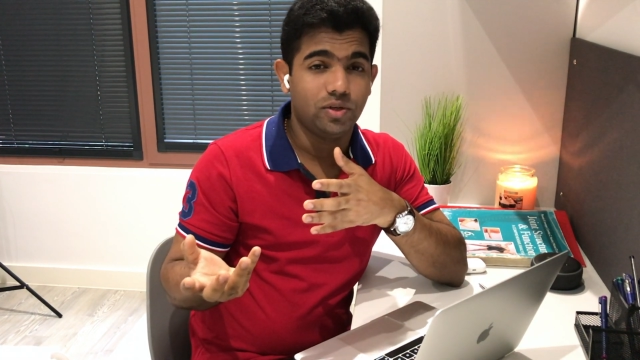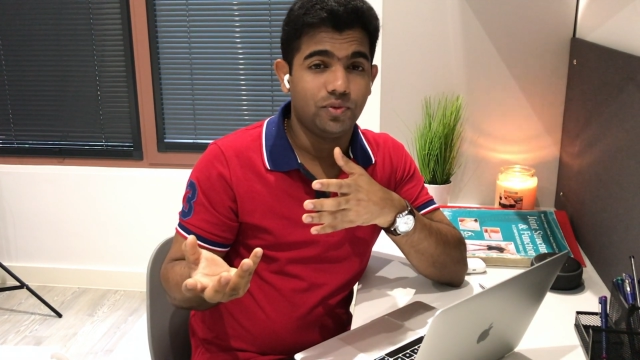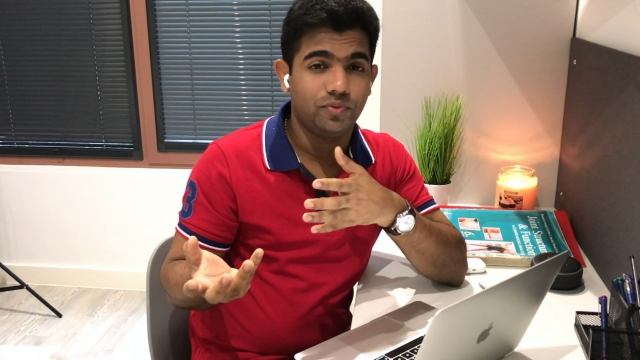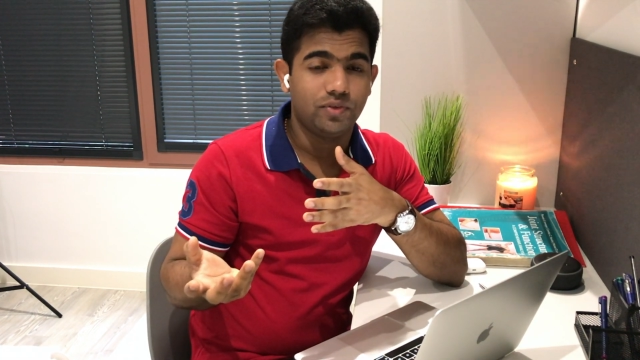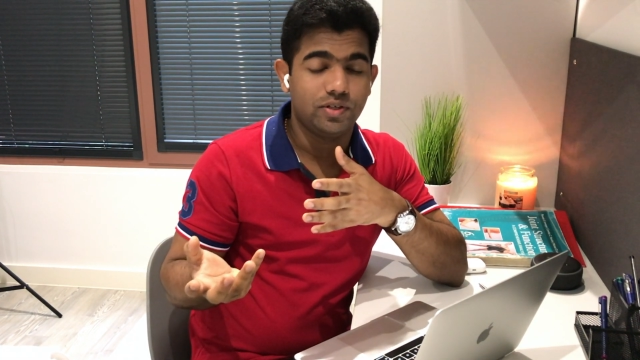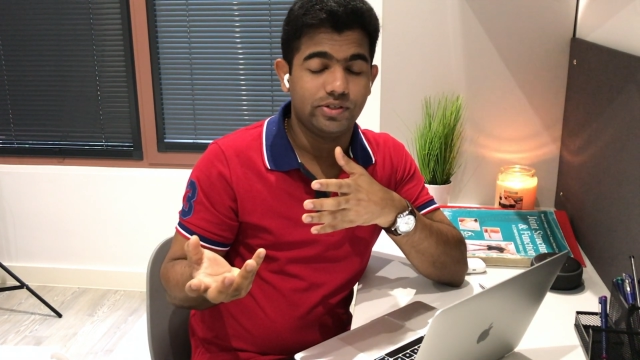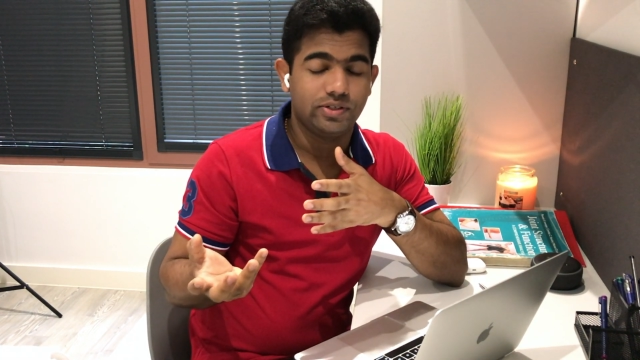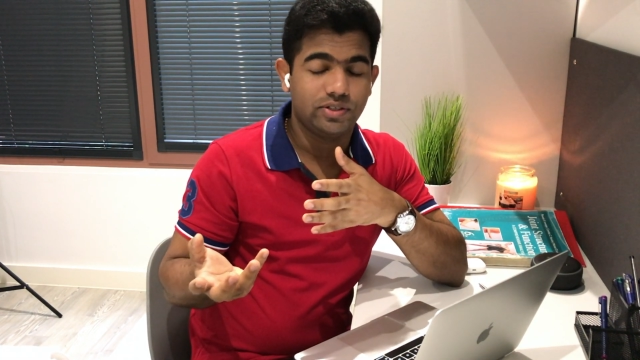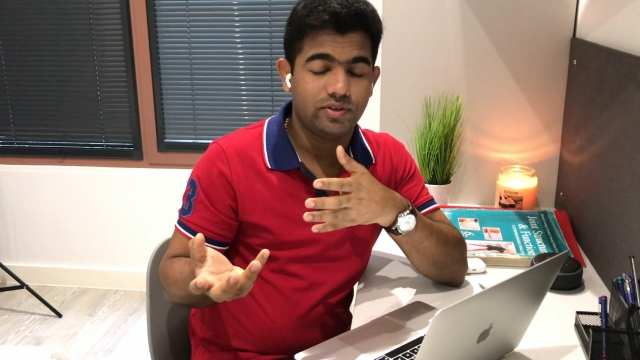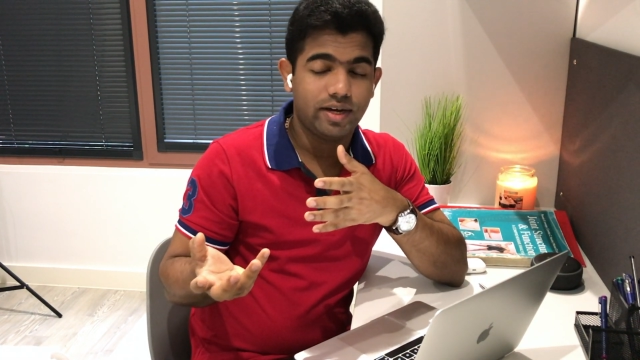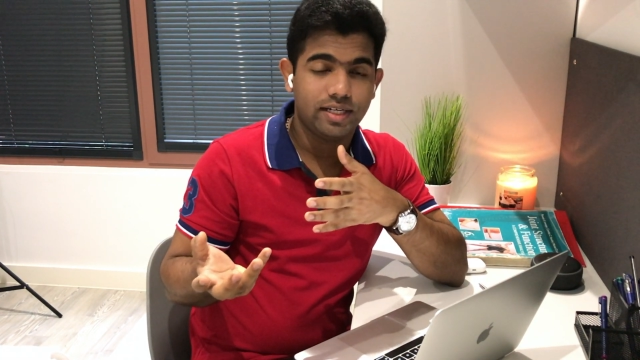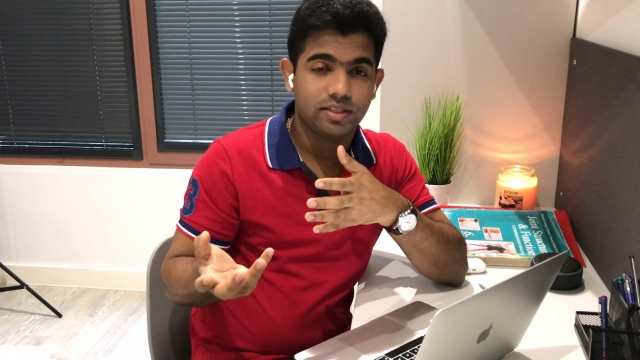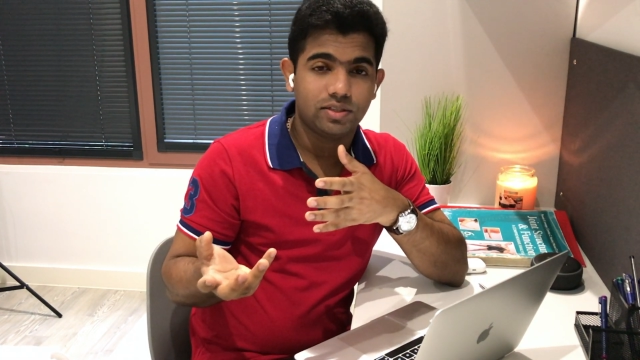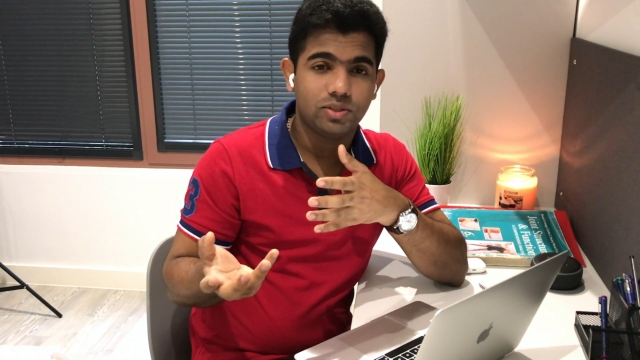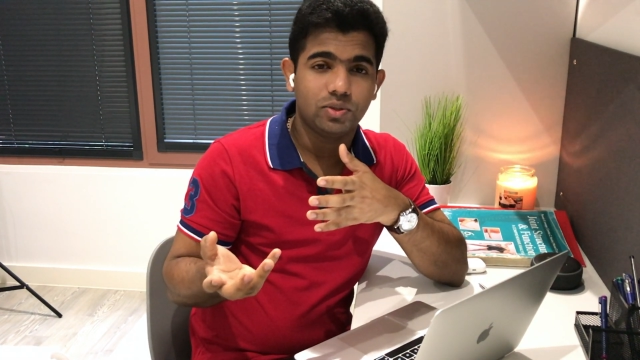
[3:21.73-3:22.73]
of course,
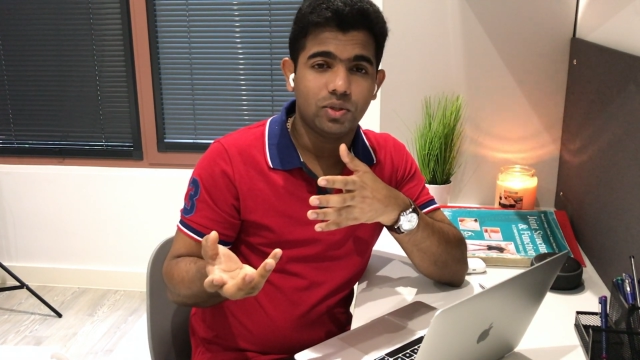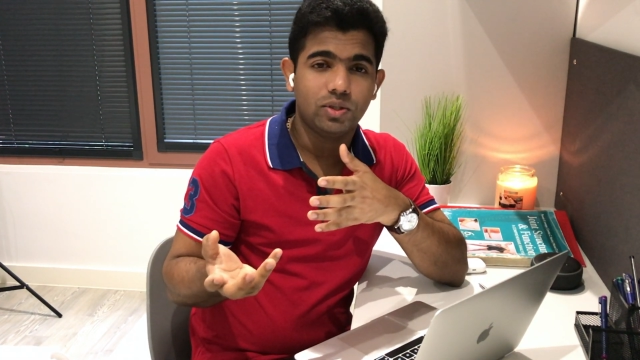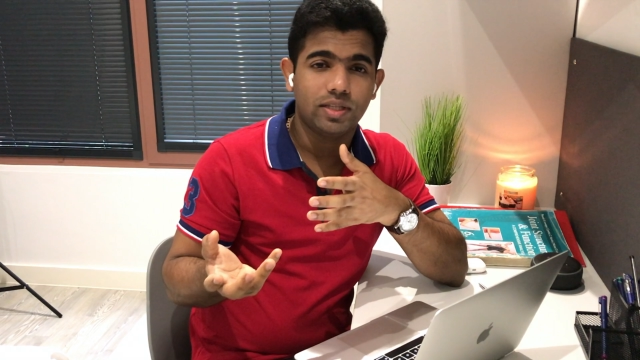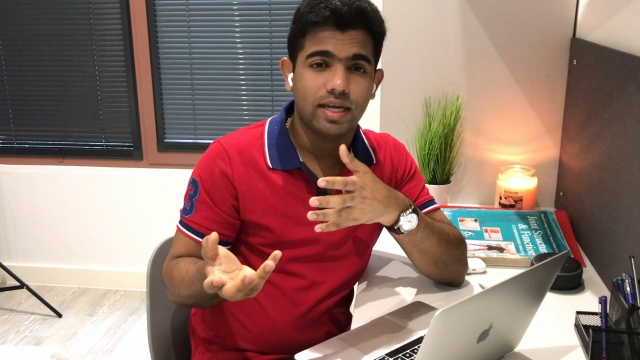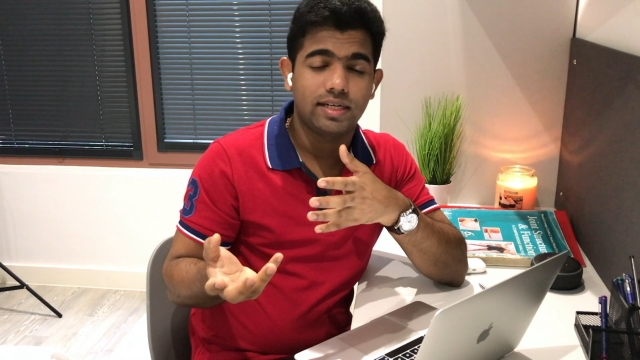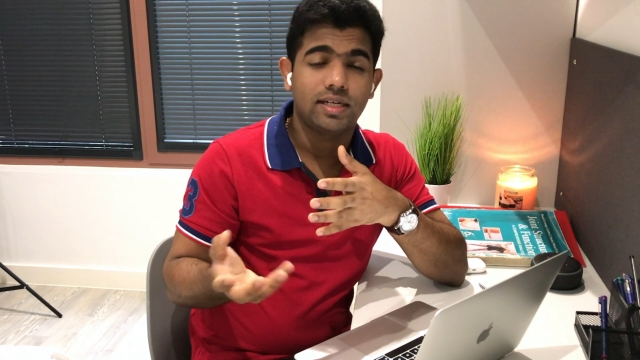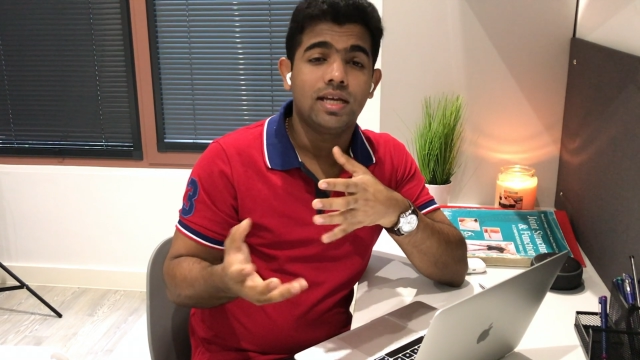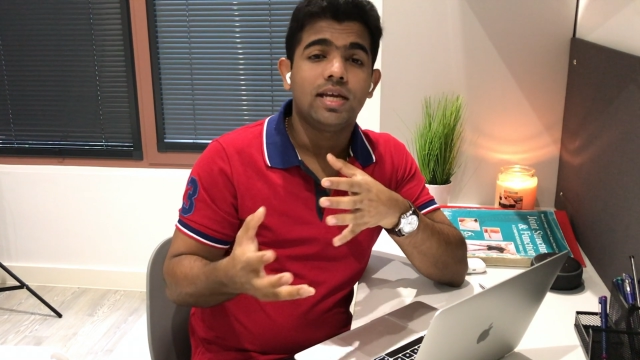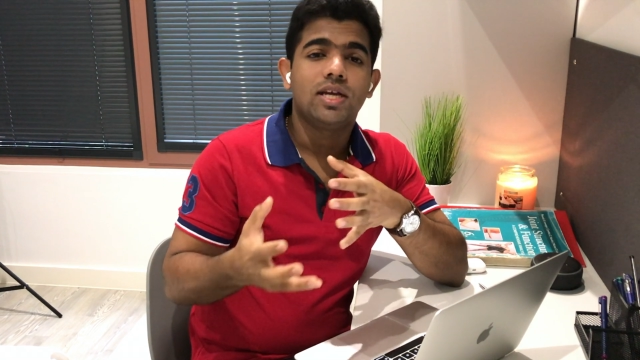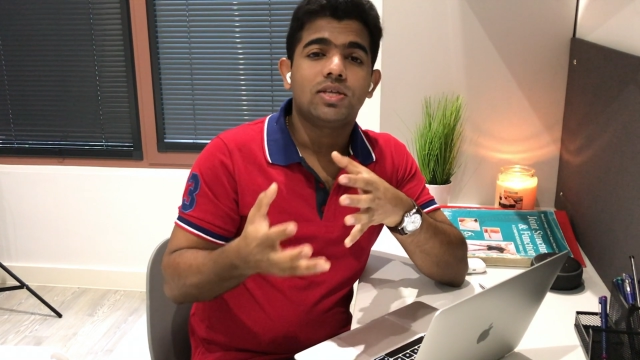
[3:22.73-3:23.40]
right? You know that.